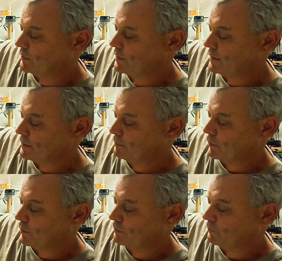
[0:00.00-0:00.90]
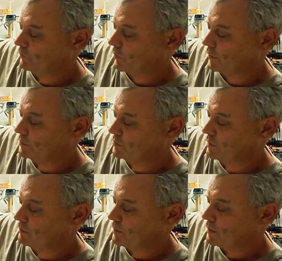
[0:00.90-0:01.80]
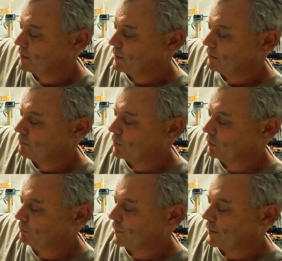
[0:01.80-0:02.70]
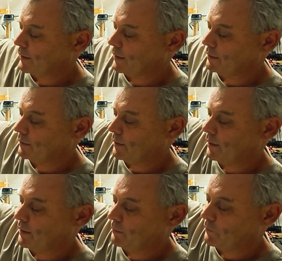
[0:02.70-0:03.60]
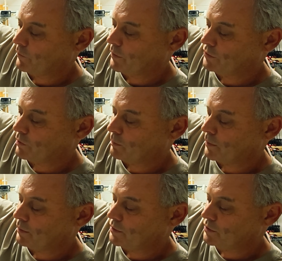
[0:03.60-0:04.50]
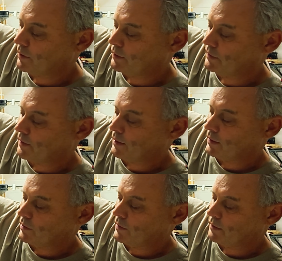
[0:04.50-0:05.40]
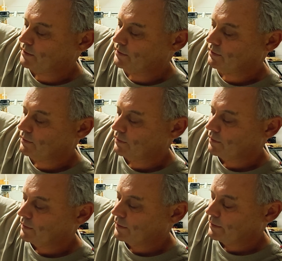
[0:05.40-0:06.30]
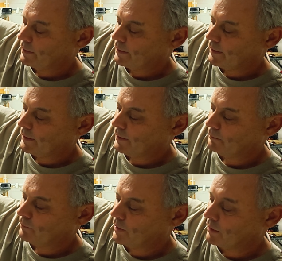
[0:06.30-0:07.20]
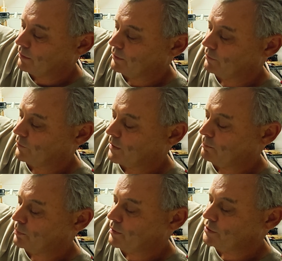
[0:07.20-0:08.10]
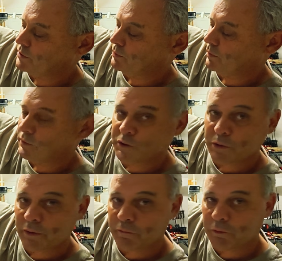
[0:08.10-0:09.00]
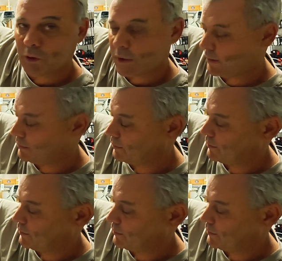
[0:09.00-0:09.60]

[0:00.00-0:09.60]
it down the bottom, flight time, model plane, and up the very top here it shows satellites, current or amperage during flight,